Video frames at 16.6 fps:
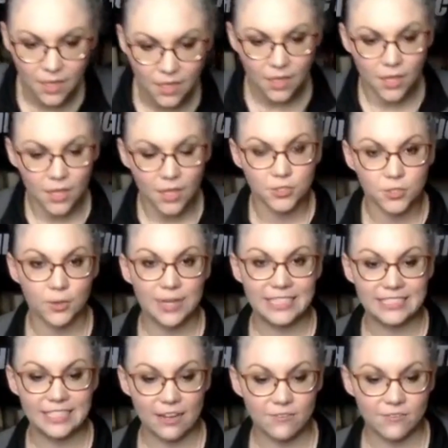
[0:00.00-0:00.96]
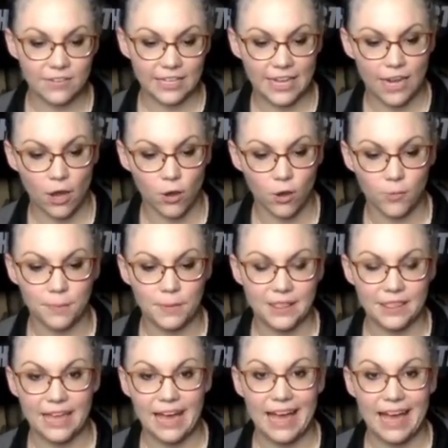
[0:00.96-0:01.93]
So I definitely hope
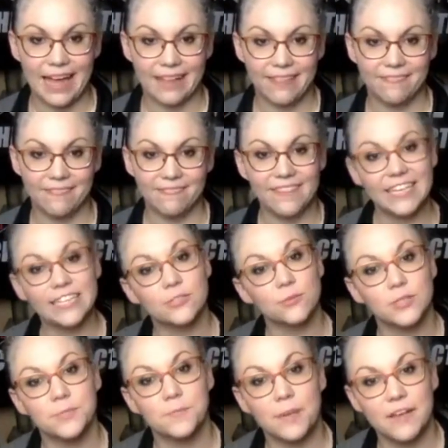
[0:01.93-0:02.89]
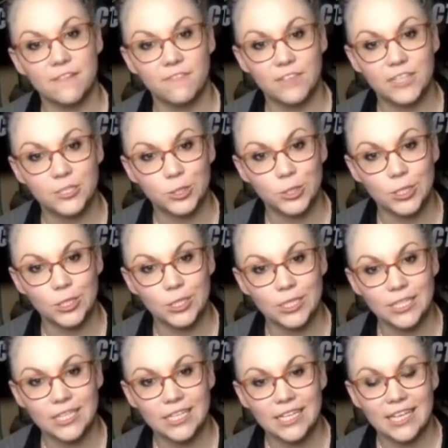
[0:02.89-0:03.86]
that this was beneficial
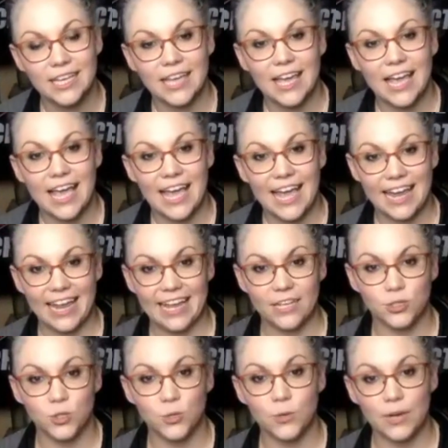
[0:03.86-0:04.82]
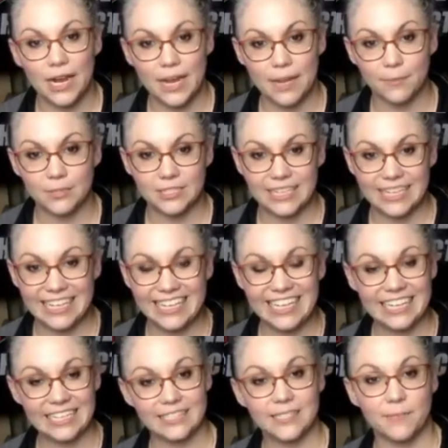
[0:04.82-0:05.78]
and you were able to
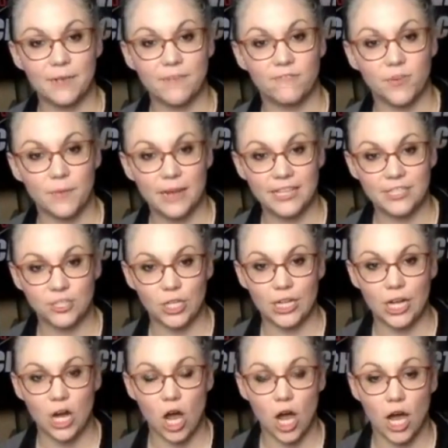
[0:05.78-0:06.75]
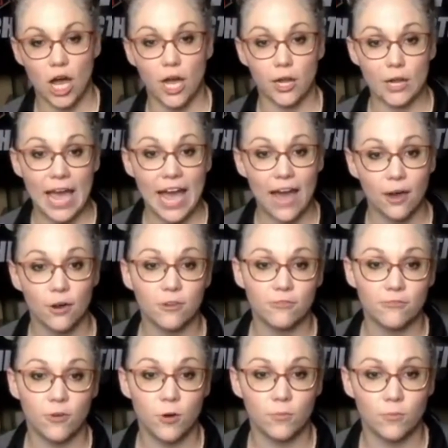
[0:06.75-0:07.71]
get some information on how to
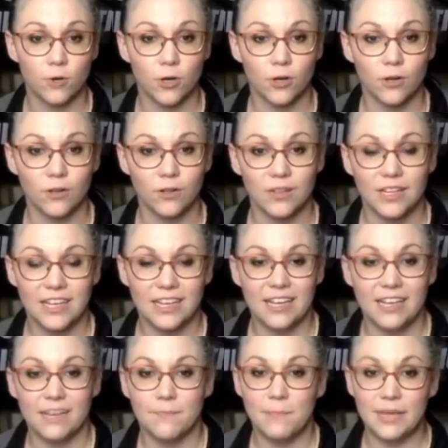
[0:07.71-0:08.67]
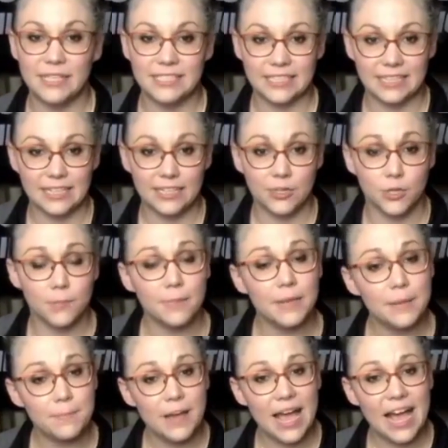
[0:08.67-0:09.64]
foam roll basically your
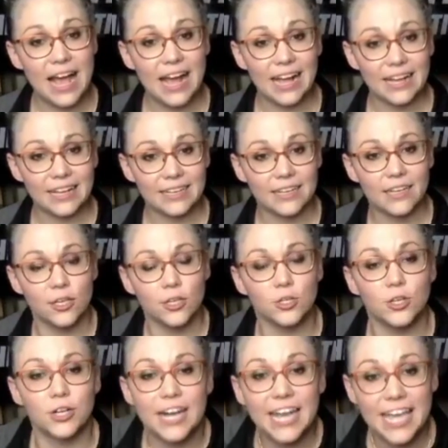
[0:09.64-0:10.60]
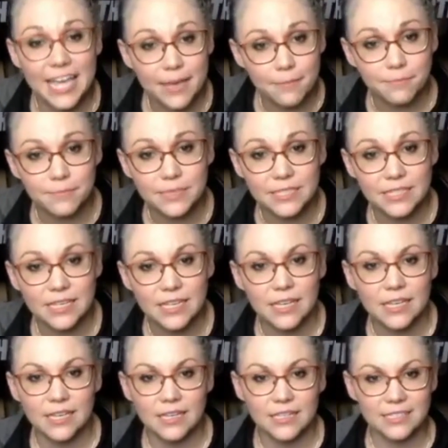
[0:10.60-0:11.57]
mid-back, your hips.
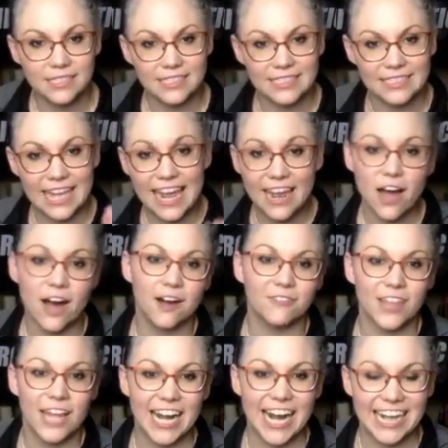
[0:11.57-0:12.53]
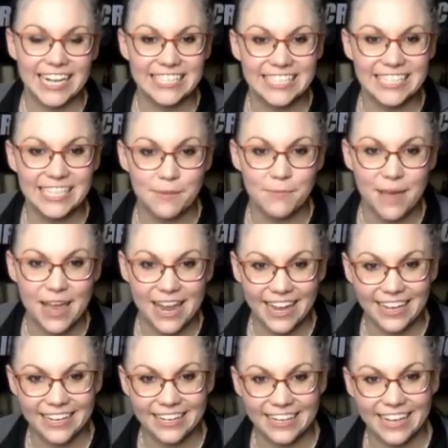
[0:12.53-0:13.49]
Stay off that IT
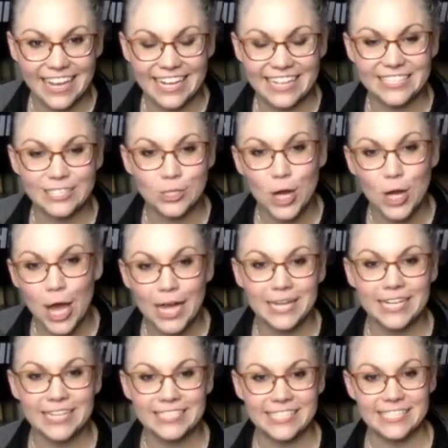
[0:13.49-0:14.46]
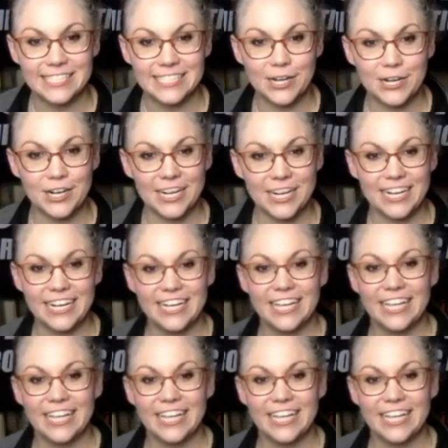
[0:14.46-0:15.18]
band. It is not necessary.